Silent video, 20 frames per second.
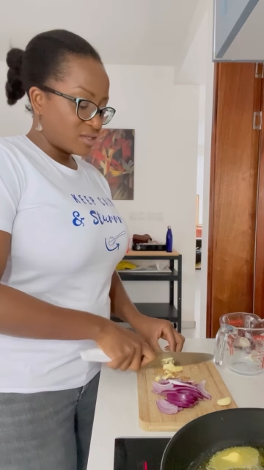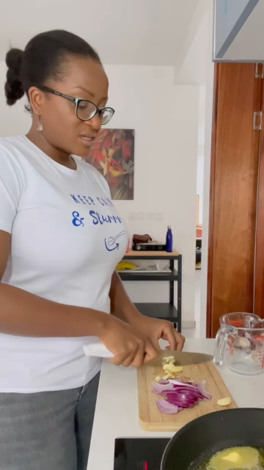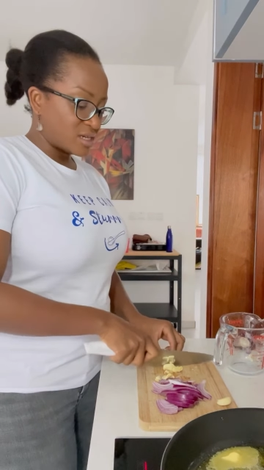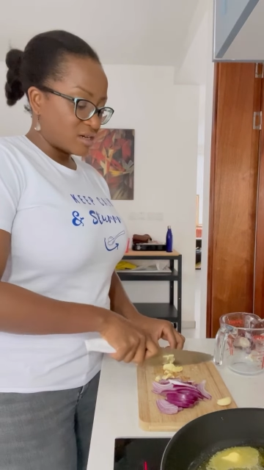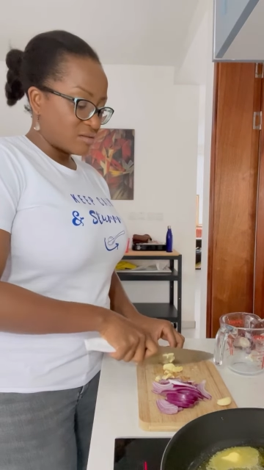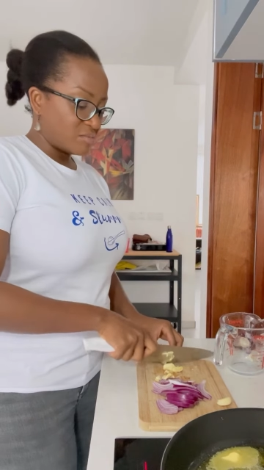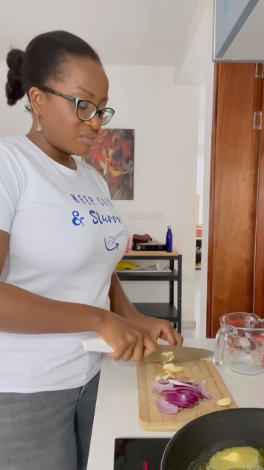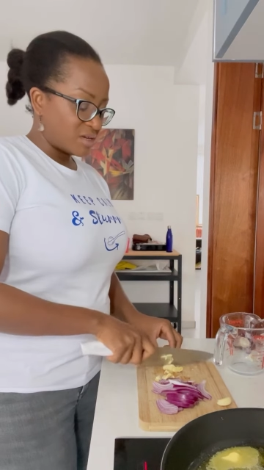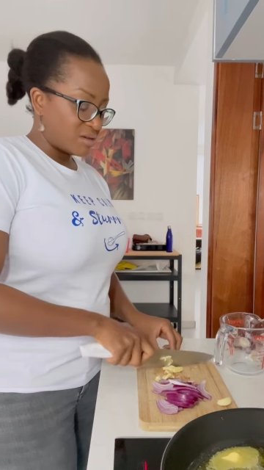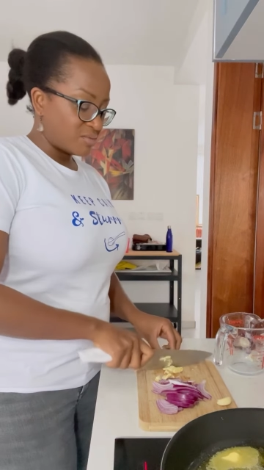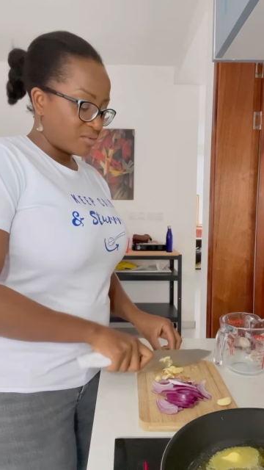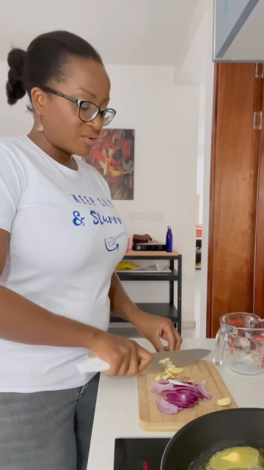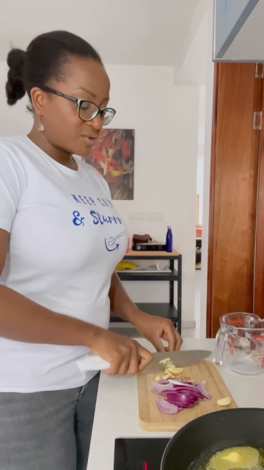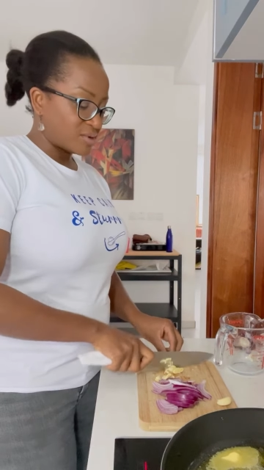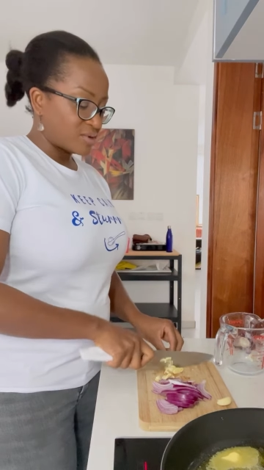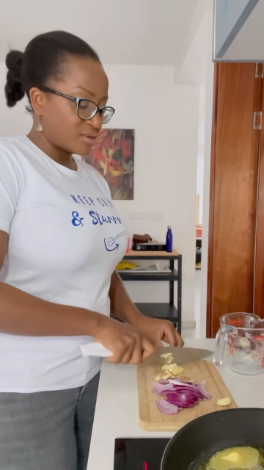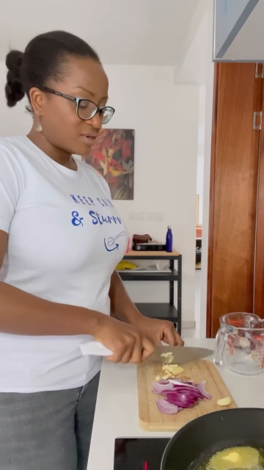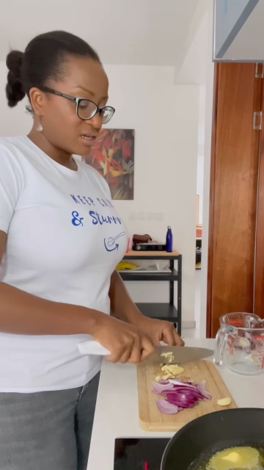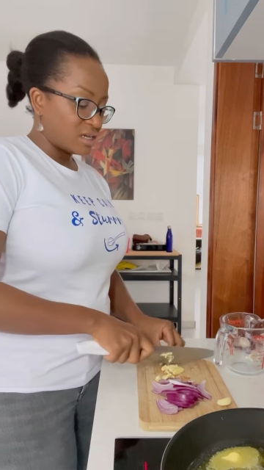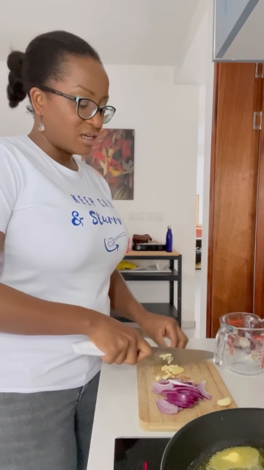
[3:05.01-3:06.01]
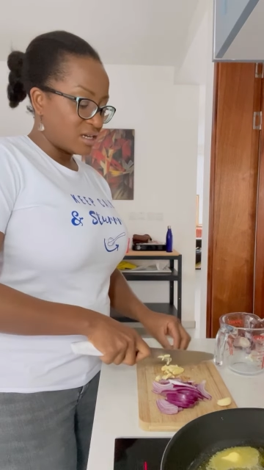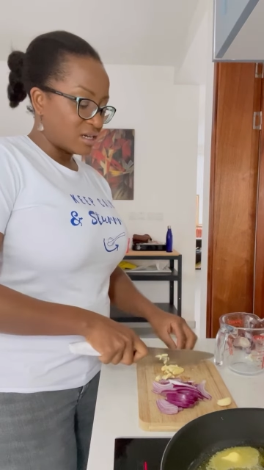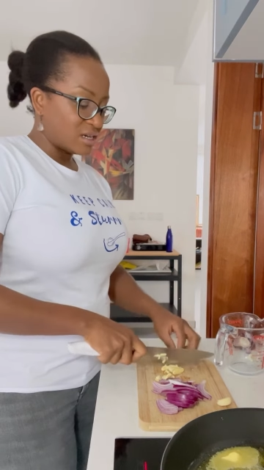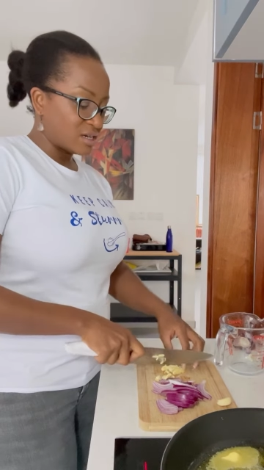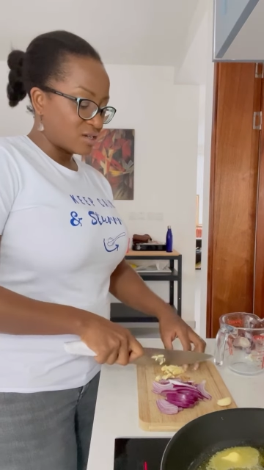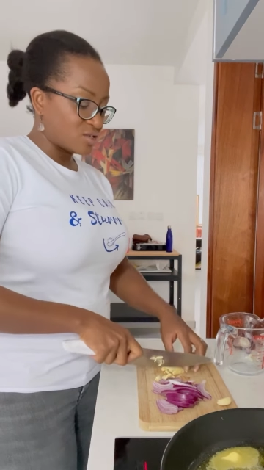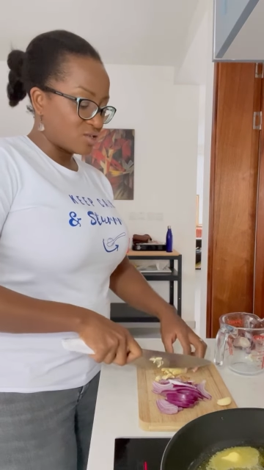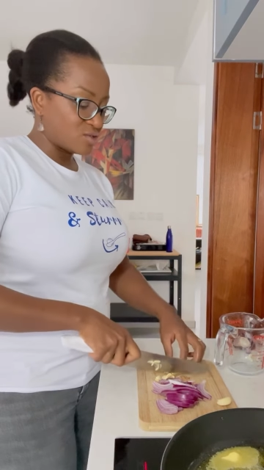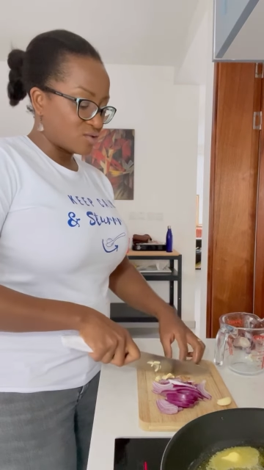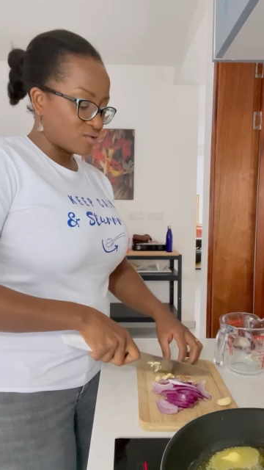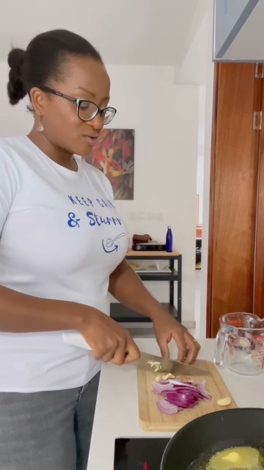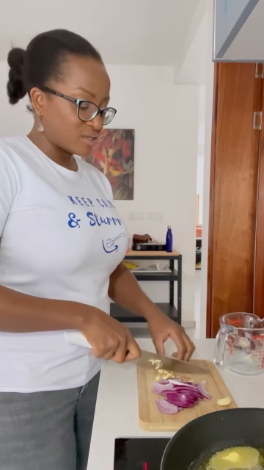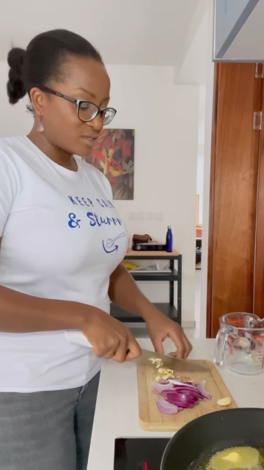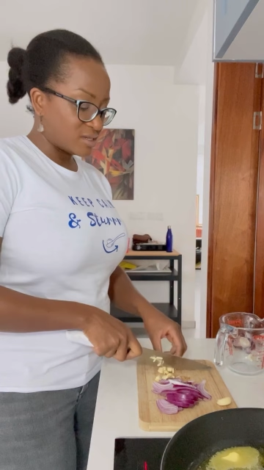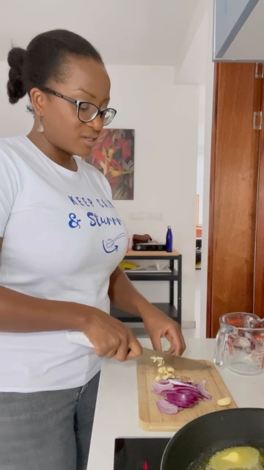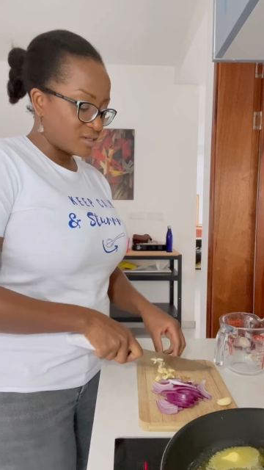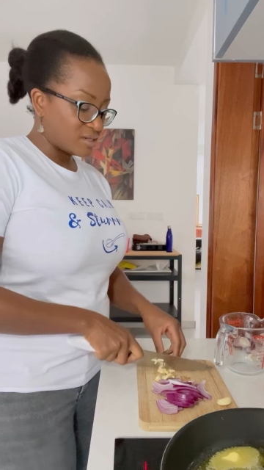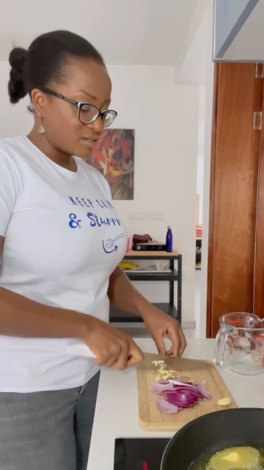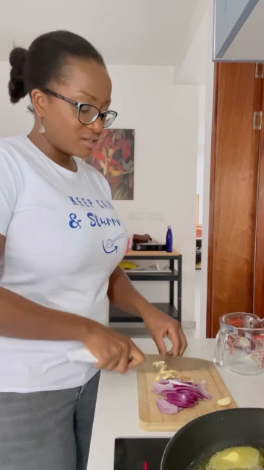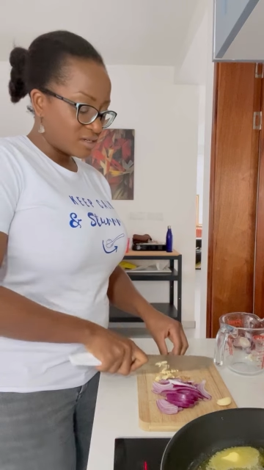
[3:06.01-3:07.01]
and pepper in our
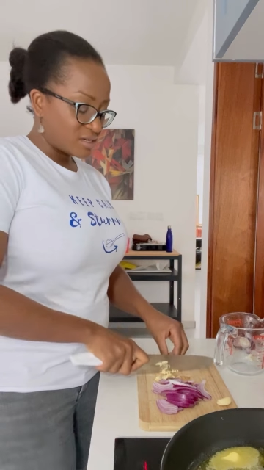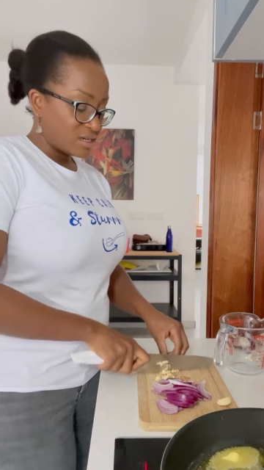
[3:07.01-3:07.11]
sauces.